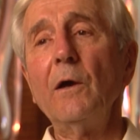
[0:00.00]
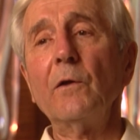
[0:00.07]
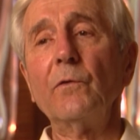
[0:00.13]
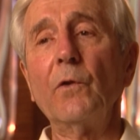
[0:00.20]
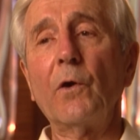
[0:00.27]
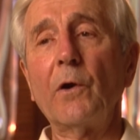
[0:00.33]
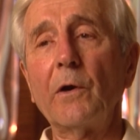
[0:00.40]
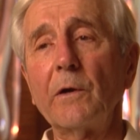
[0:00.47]

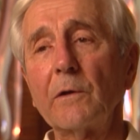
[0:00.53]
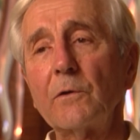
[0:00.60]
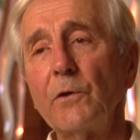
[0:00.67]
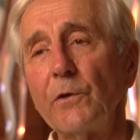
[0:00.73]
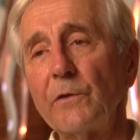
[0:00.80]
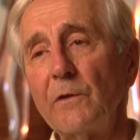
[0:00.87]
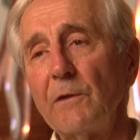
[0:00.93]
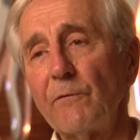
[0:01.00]
nor
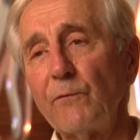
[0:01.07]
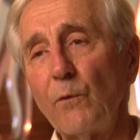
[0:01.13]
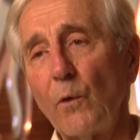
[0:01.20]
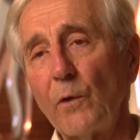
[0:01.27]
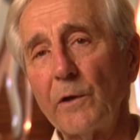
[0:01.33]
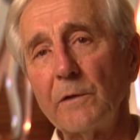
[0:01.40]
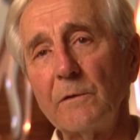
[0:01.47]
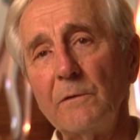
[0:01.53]
could the
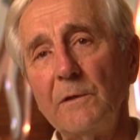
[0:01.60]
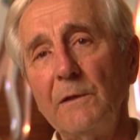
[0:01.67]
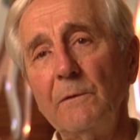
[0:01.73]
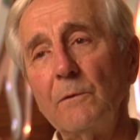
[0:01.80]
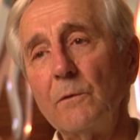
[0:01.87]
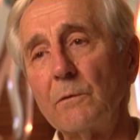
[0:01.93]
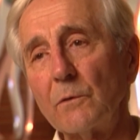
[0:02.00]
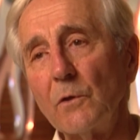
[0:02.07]
Ford
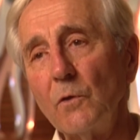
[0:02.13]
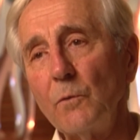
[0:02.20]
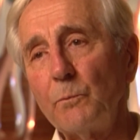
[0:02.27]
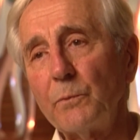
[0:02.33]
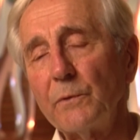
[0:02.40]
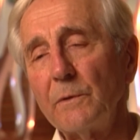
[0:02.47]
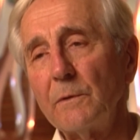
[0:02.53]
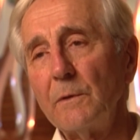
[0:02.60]

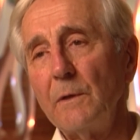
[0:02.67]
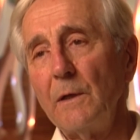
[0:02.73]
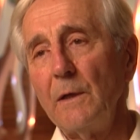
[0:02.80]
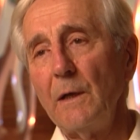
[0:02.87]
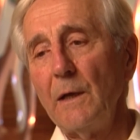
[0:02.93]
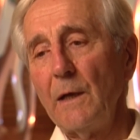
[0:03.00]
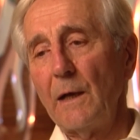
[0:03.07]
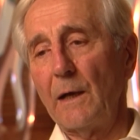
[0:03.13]
group
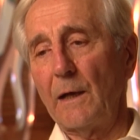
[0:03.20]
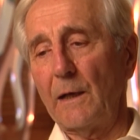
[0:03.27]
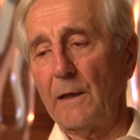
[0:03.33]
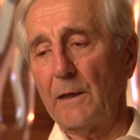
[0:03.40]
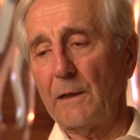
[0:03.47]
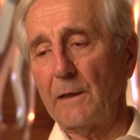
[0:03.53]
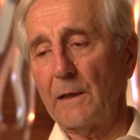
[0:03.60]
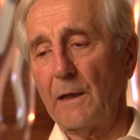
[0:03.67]

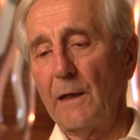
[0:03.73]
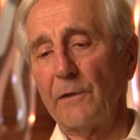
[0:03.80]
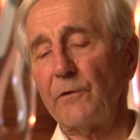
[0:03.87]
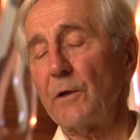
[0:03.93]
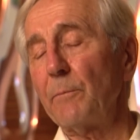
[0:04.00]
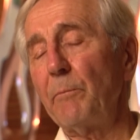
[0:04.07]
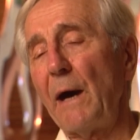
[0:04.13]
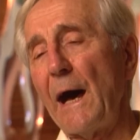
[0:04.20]

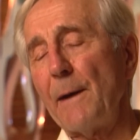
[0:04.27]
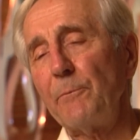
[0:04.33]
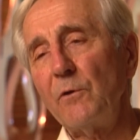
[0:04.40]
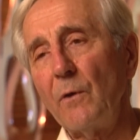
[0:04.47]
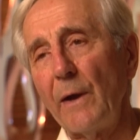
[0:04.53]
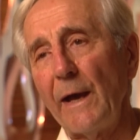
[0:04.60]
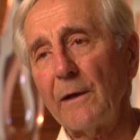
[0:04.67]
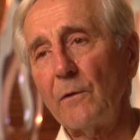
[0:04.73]
under Bob
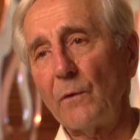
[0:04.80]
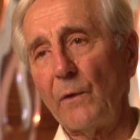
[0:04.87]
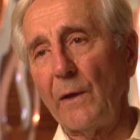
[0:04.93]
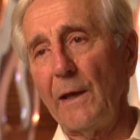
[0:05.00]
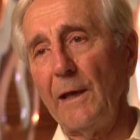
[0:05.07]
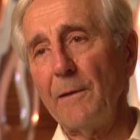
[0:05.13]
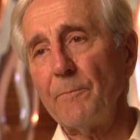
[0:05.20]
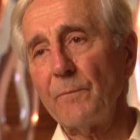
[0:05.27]

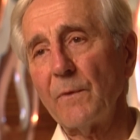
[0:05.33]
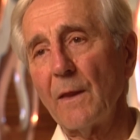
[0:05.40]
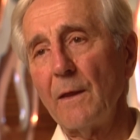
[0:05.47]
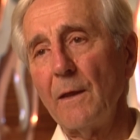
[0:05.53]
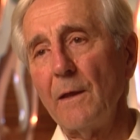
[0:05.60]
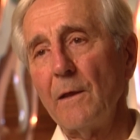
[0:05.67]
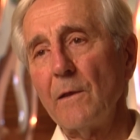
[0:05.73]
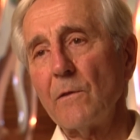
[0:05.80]
Gregory
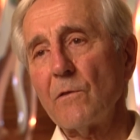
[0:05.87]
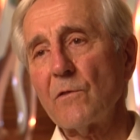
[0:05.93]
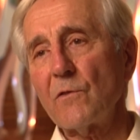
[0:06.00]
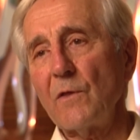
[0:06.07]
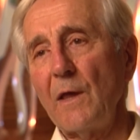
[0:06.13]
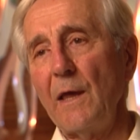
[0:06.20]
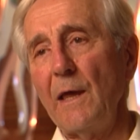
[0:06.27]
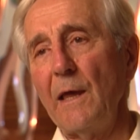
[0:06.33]

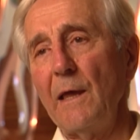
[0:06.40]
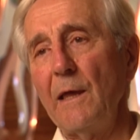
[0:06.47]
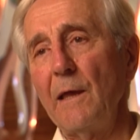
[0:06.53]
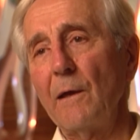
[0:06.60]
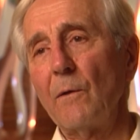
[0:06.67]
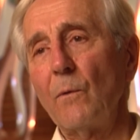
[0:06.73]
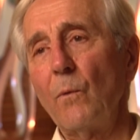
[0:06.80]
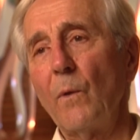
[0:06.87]

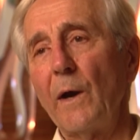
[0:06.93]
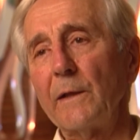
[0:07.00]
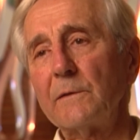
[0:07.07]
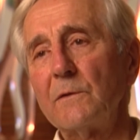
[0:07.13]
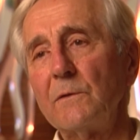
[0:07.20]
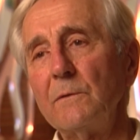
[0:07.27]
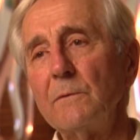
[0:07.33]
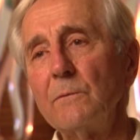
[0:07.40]
see
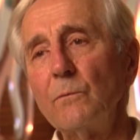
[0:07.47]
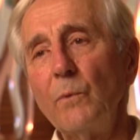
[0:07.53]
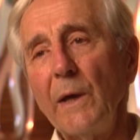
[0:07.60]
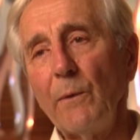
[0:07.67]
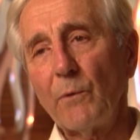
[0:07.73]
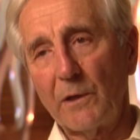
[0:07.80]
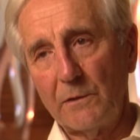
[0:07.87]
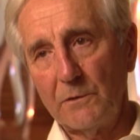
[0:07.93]
what
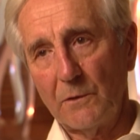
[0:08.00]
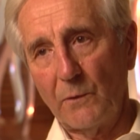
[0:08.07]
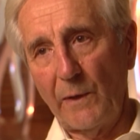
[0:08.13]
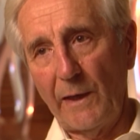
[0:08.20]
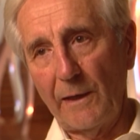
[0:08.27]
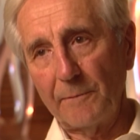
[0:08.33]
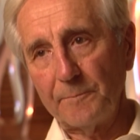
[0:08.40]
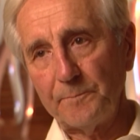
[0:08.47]
we were
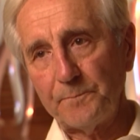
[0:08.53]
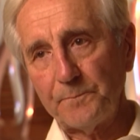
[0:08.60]
doing.